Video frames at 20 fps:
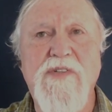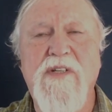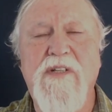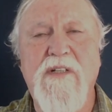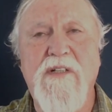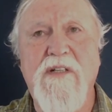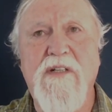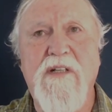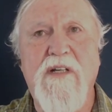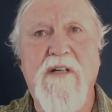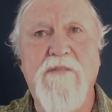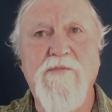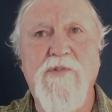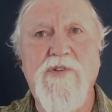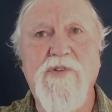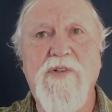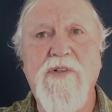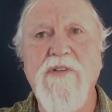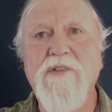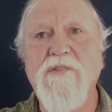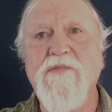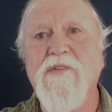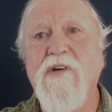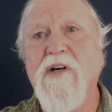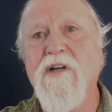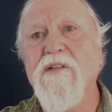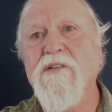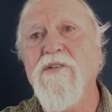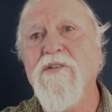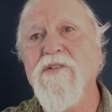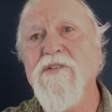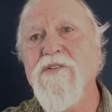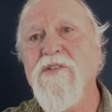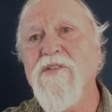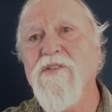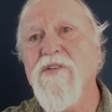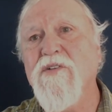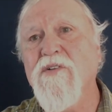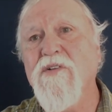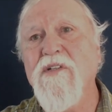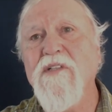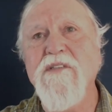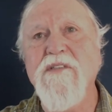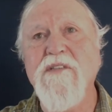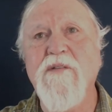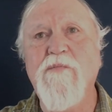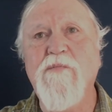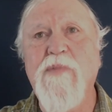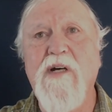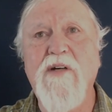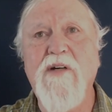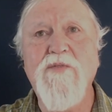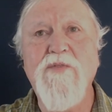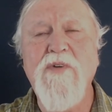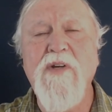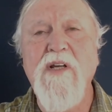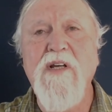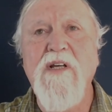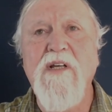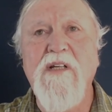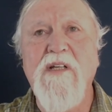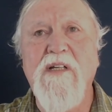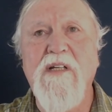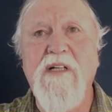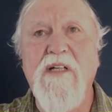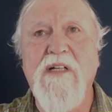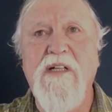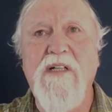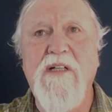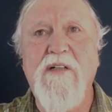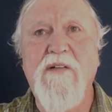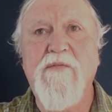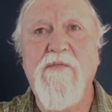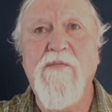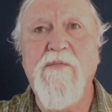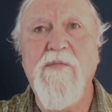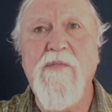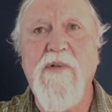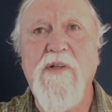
and I'm sure you've all heard stories about um,